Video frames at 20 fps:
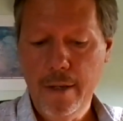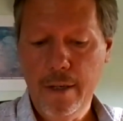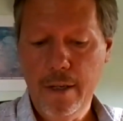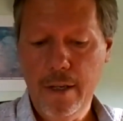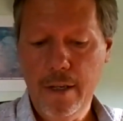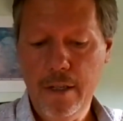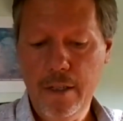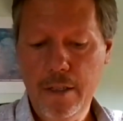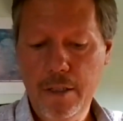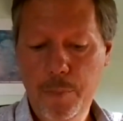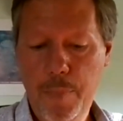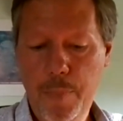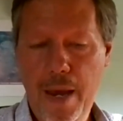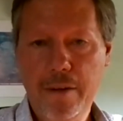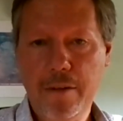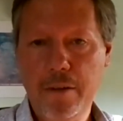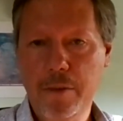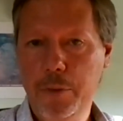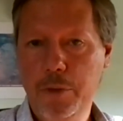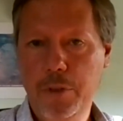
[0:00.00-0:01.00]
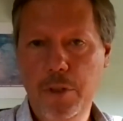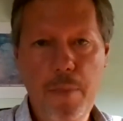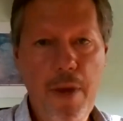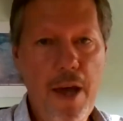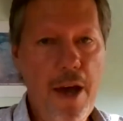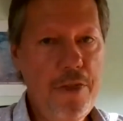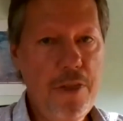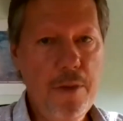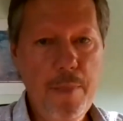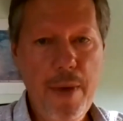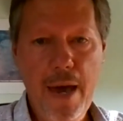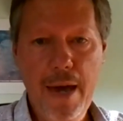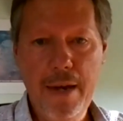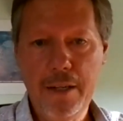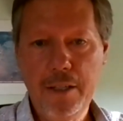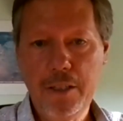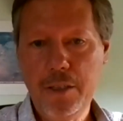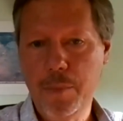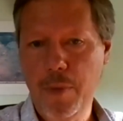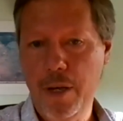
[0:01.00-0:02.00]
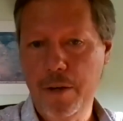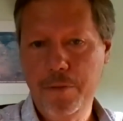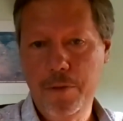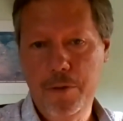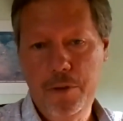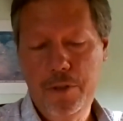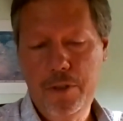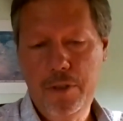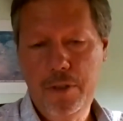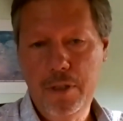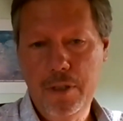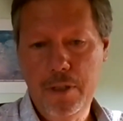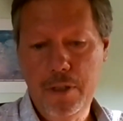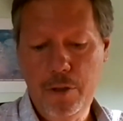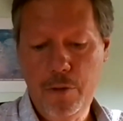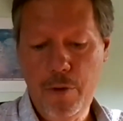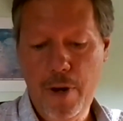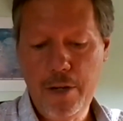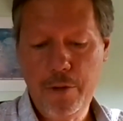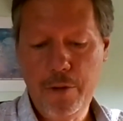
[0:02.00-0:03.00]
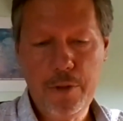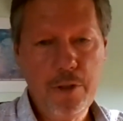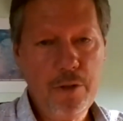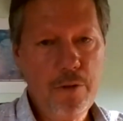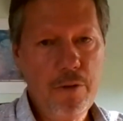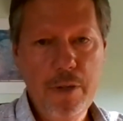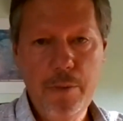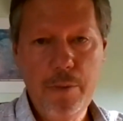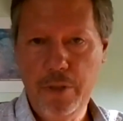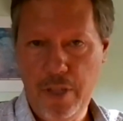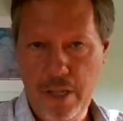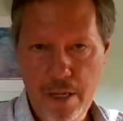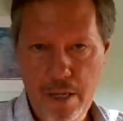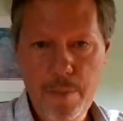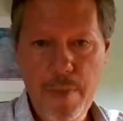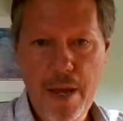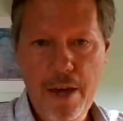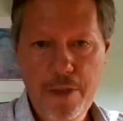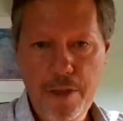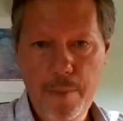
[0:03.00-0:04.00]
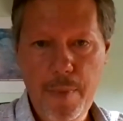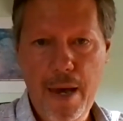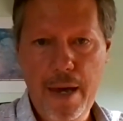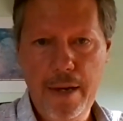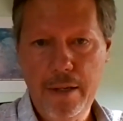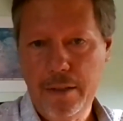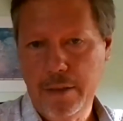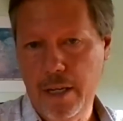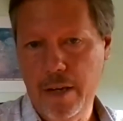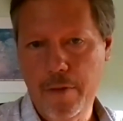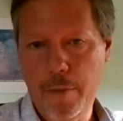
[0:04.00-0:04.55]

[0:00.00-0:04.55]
Uh, his background was in mathematics. My first uh, graduate degree was in mathematics.